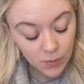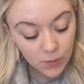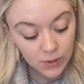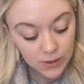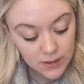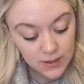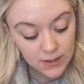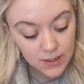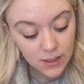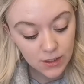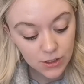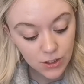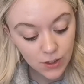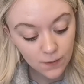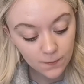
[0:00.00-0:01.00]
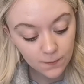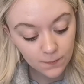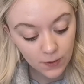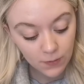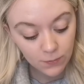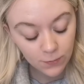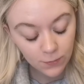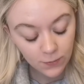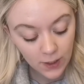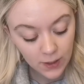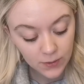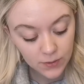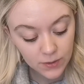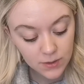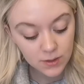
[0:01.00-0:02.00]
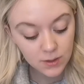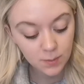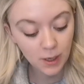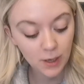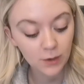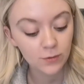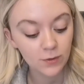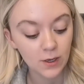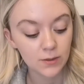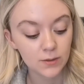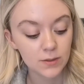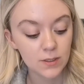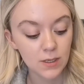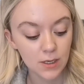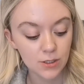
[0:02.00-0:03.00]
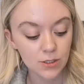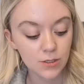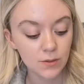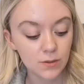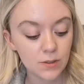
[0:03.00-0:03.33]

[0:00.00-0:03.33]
Stitch front flounce to back flounce its shoulders,